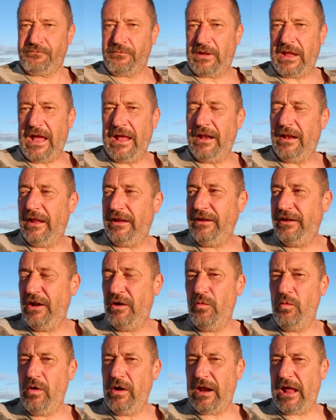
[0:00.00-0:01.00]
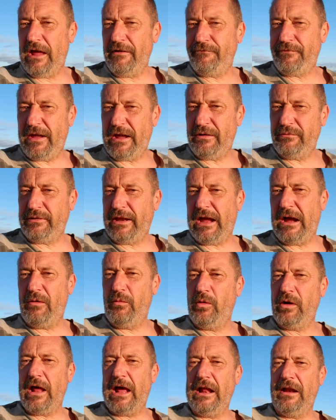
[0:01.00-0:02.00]
kind of let you know what I found out,
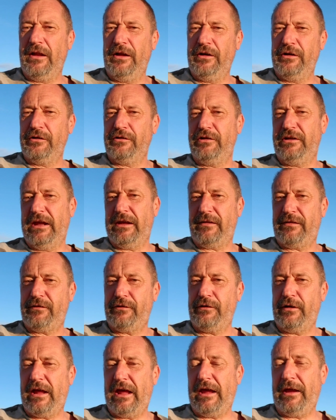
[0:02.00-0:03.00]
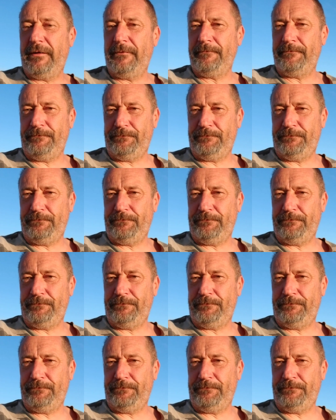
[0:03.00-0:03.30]
what I learned yesterday.